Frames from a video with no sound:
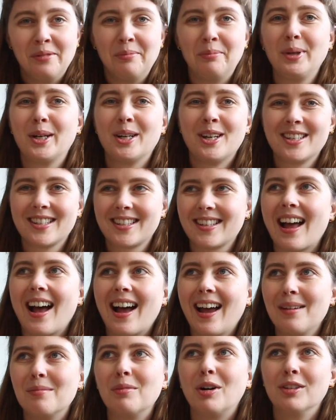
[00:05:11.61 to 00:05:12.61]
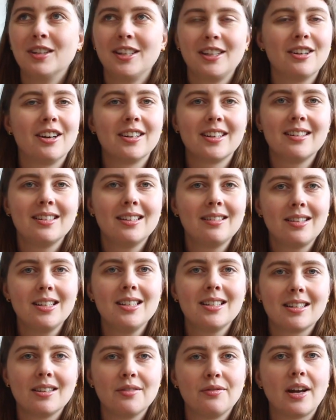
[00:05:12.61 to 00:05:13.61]
because I'm only gonna knit
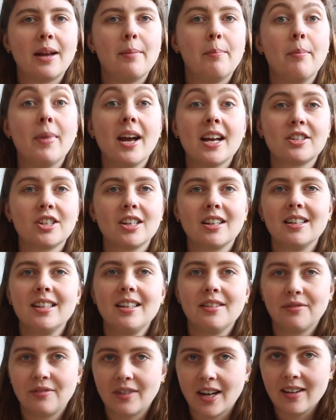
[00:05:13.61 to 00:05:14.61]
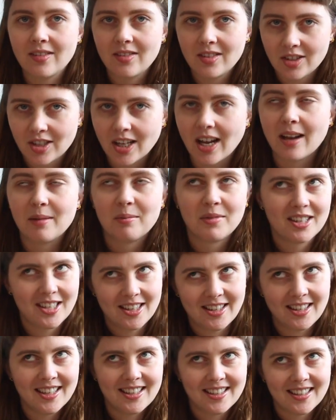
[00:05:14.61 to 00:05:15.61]
these if I magically find the time this
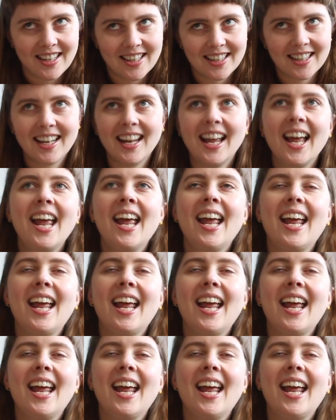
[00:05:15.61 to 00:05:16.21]
season.